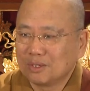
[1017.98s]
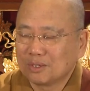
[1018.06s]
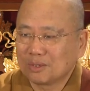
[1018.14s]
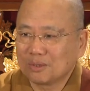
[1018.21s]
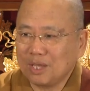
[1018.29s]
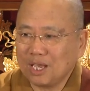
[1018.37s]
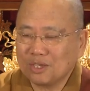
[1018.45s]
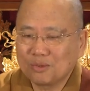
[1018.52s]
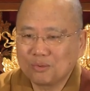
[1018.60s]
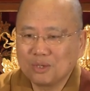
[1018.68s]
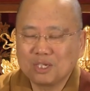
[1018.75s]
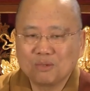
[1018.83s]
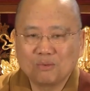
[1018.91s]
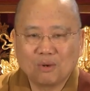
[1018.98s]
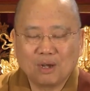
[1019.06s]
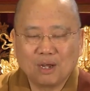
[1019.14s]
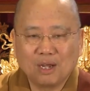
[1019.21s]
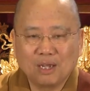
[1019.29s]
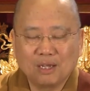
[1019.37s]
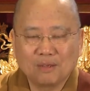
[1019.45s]
So that's the reason
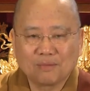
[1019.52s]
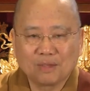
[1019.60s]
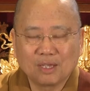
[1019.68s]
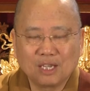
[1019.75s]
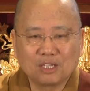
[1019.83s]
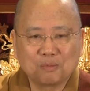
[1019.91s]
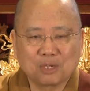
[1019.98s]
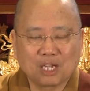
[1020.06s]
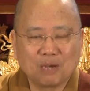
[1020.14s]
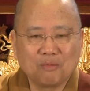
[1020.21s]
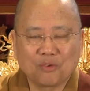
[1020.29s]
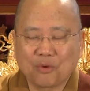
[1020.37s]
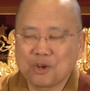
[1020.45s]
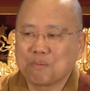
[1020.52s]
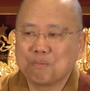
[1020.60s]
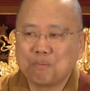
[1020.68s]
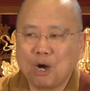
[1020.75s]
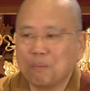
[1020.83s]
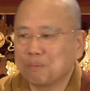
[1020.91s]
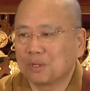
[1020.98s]
why it's become a very
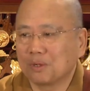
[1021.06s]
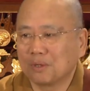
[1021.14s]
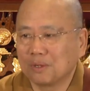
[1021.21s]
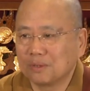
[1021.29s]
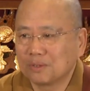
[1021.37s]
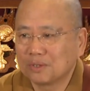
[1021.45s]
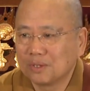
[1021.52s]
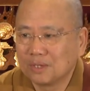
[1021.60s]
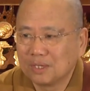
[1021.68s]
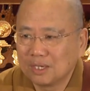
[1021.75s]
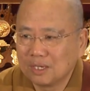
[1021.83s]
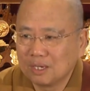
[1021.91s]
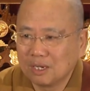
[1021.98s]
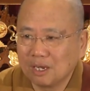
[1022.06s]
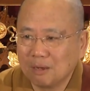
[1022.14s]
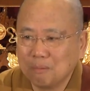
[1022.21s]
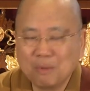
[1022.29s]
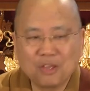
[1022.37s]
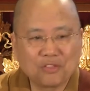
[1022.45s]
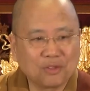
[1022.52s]
popular
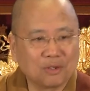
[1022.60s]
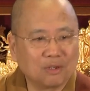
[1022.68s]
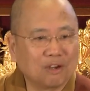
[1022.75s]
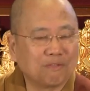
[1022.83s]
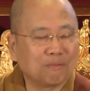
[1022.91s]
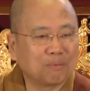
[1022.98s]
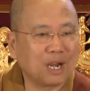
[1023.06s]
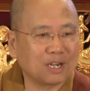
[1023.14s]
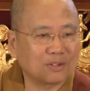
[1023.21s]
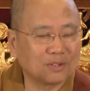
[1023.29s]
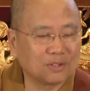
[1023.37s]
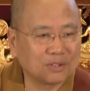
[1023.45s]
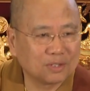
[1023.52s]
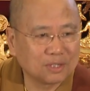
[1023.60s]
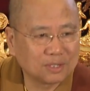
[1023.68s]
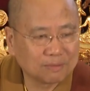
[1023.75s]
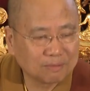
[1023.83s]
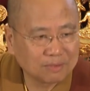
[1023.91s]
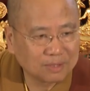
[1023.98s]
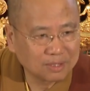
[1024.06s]
method of practice
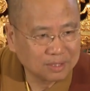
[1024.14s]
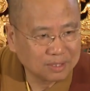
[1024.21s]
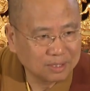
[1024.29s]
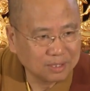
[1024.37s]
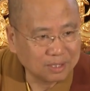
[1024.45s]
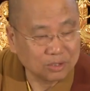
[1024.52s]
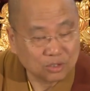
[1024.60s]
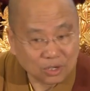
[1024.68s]
in